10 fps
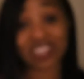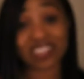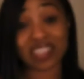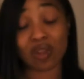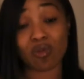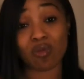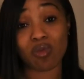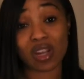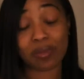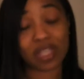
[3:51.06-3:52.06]
doesn't
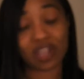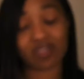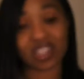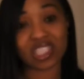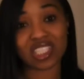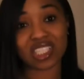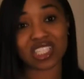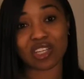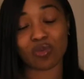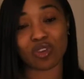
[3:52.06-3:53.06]
want to be in a
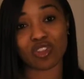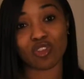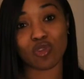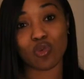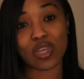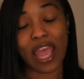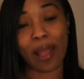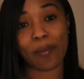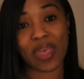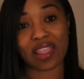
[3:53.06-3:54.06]
relationship with you, you
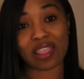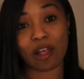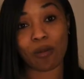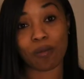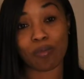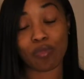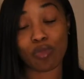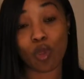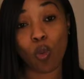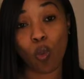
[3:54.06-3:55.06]
can't make them
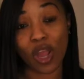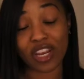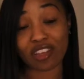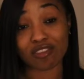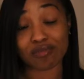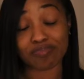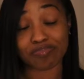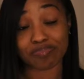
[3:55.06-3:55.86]
want you.